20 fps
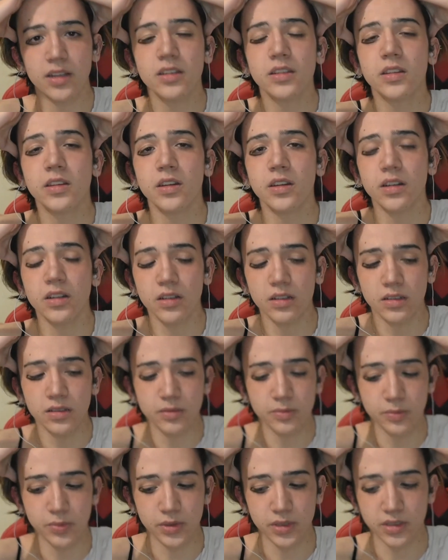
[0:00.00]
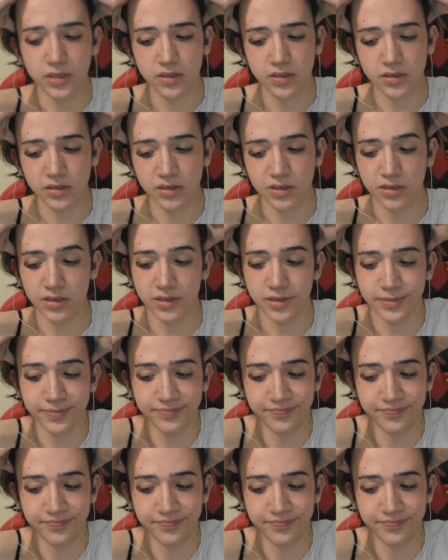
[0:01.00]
here, but you know,